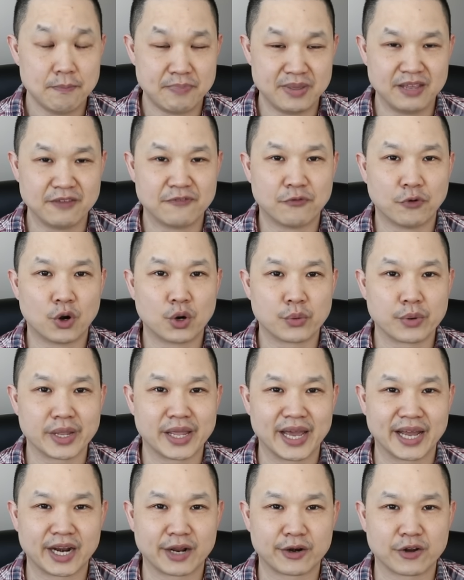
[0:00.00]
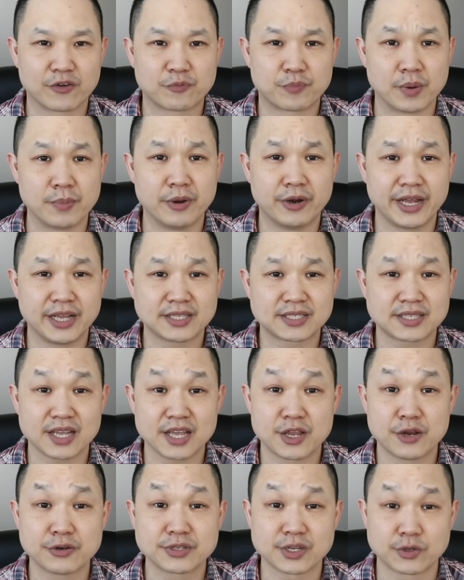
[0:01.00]
Before we get out of premiere dates,
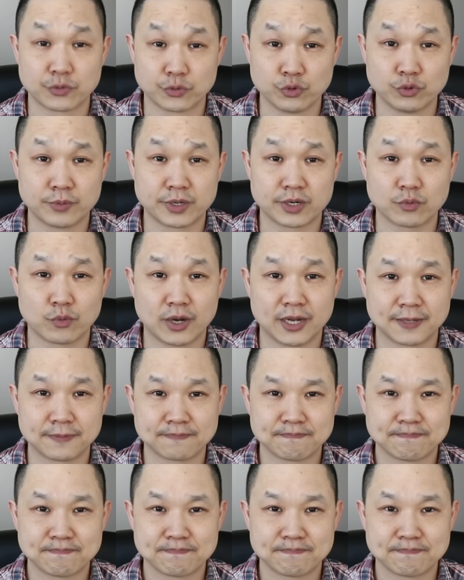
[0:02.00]
here's a rumored one.